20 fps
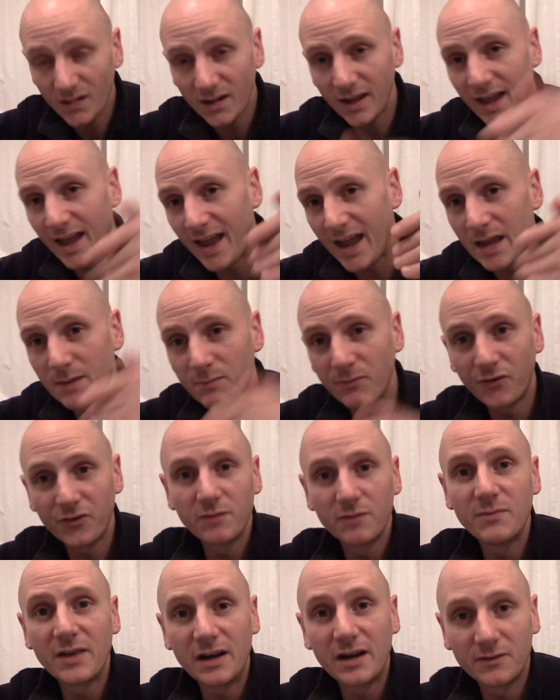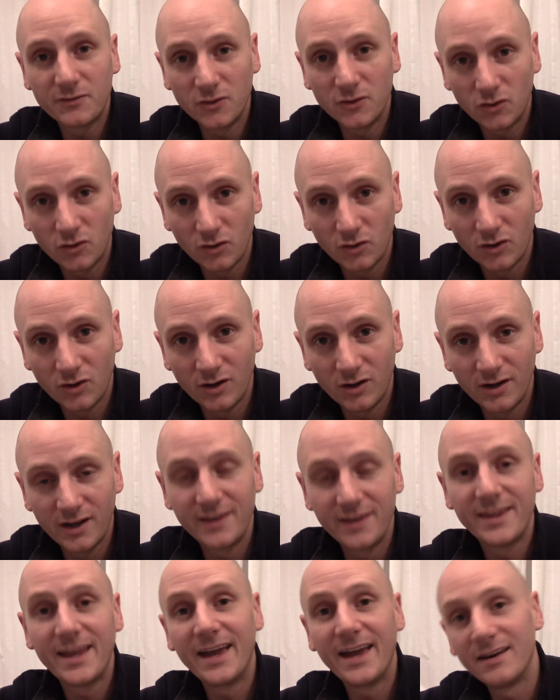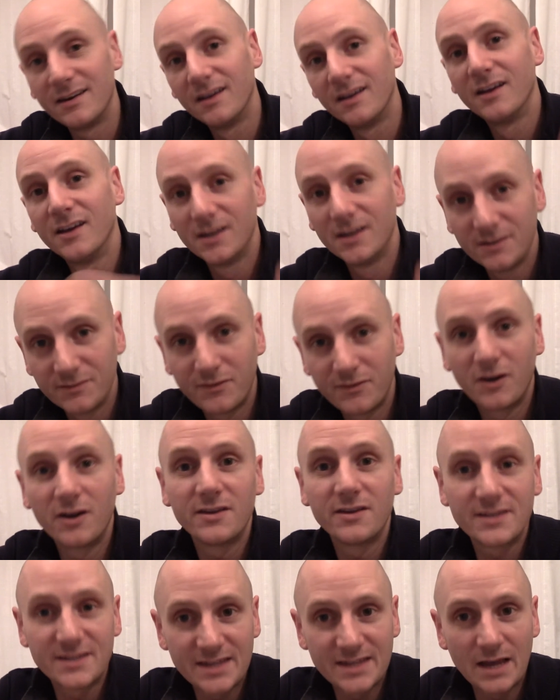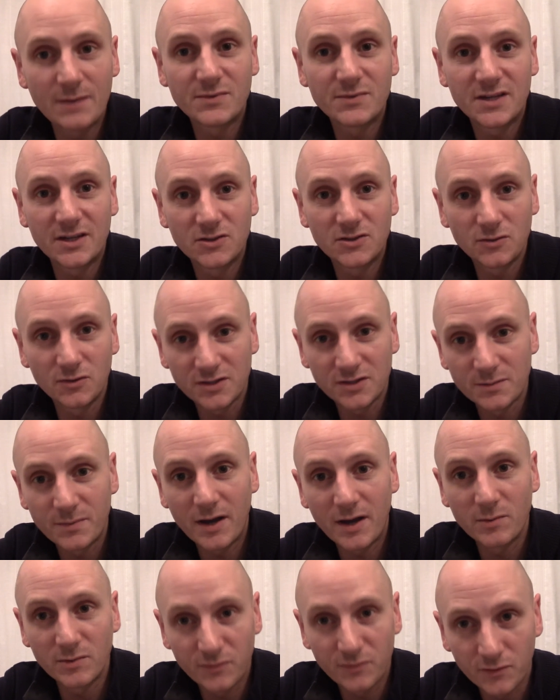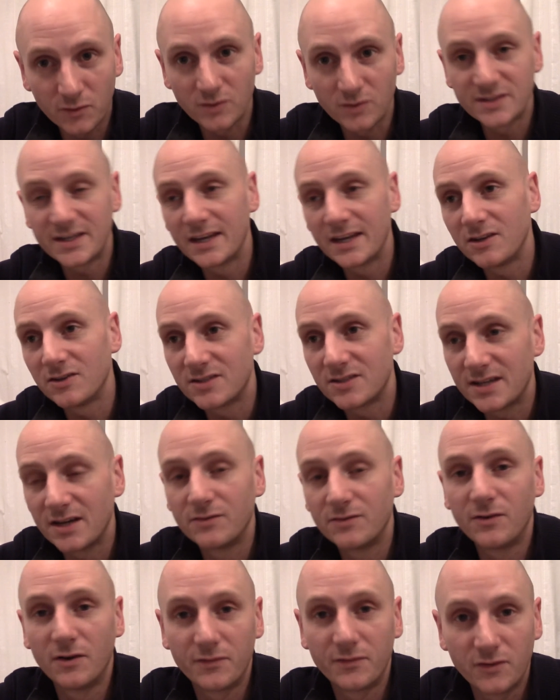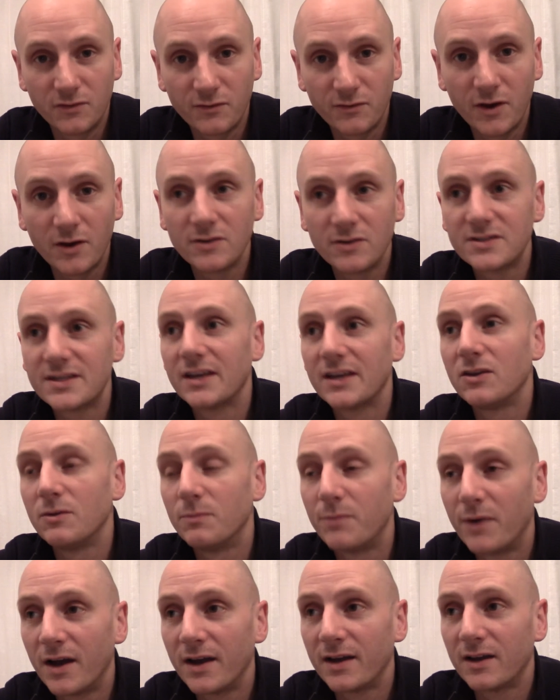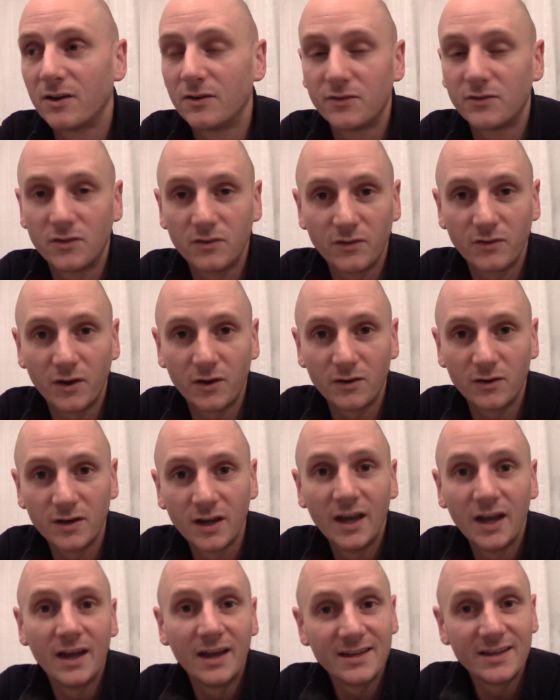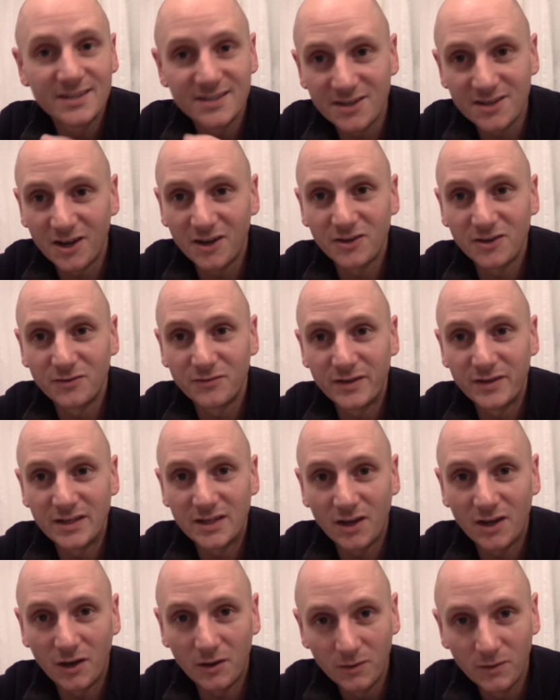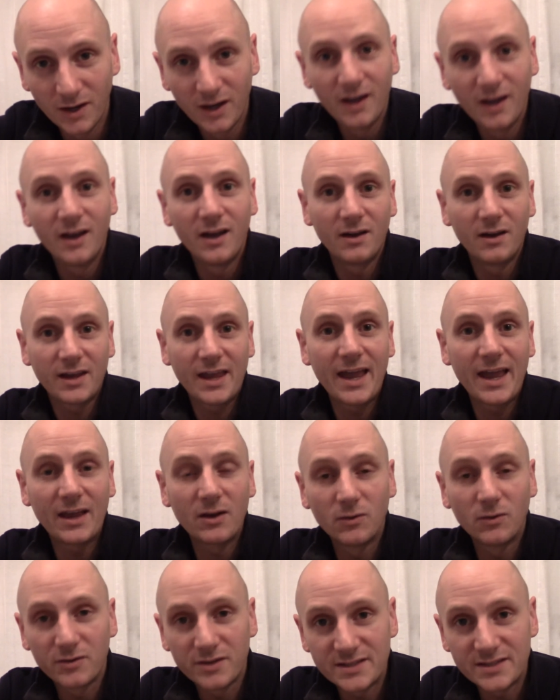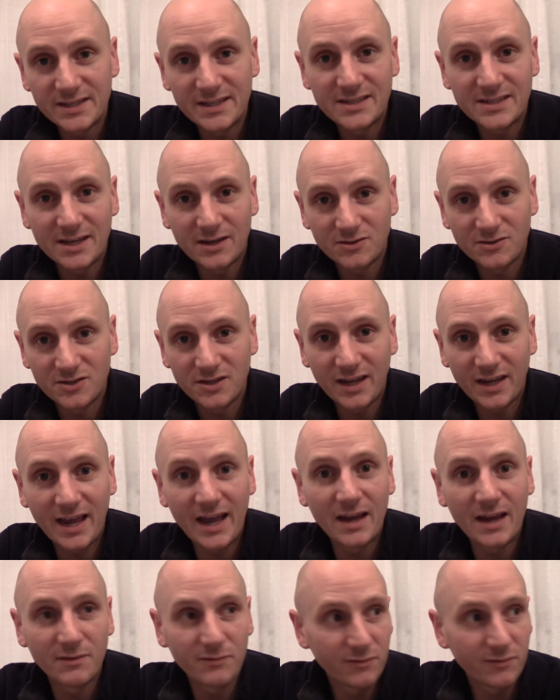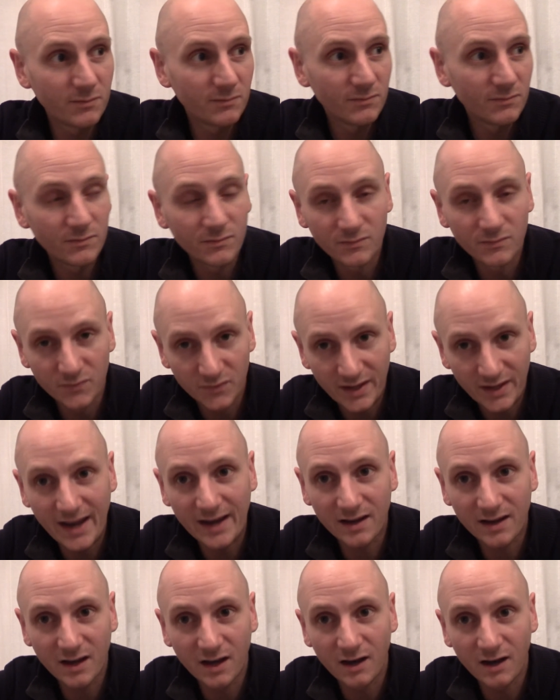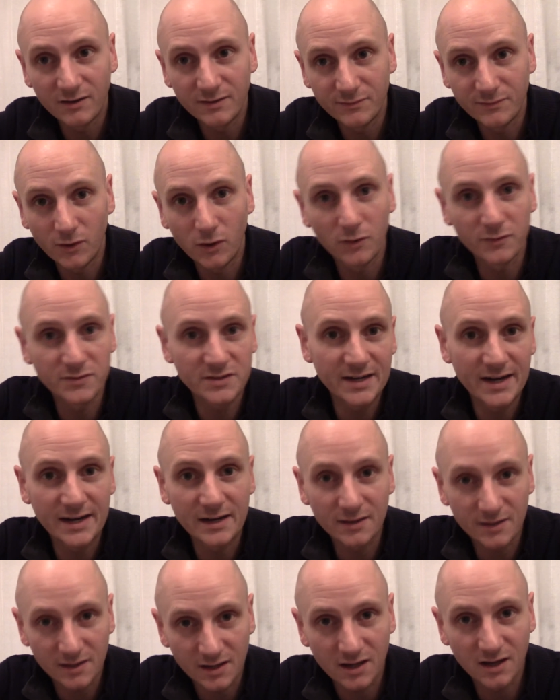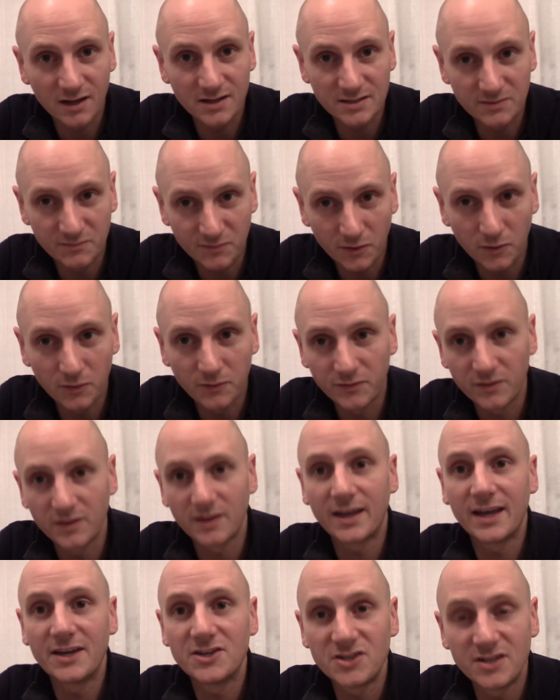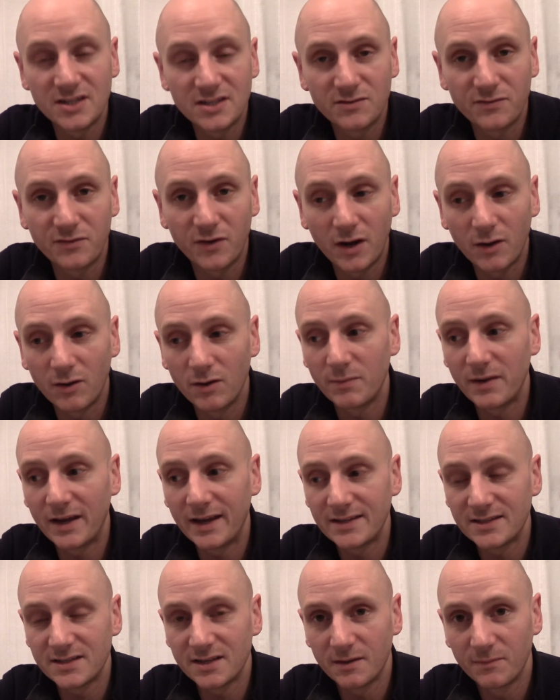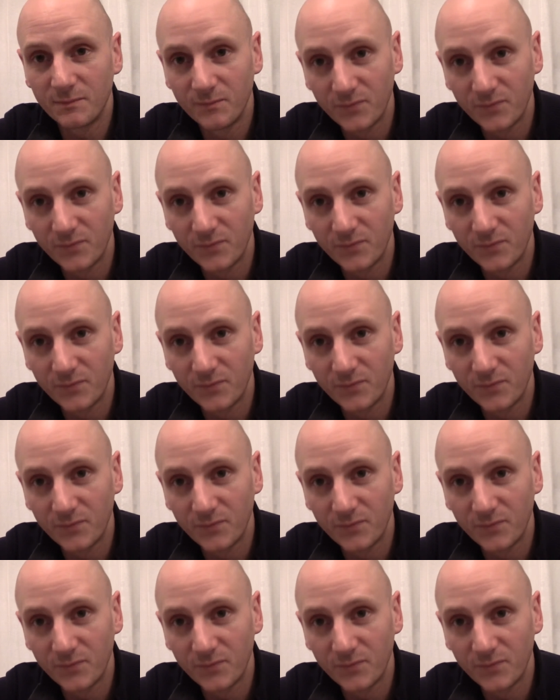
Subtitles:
Aim for the middle of the door, and then follow the steps I talked about before. Take yourself off the road, take your bike off the road, start your video getting all the details you can from that car involved and any other cars involved in case you need to follow up later.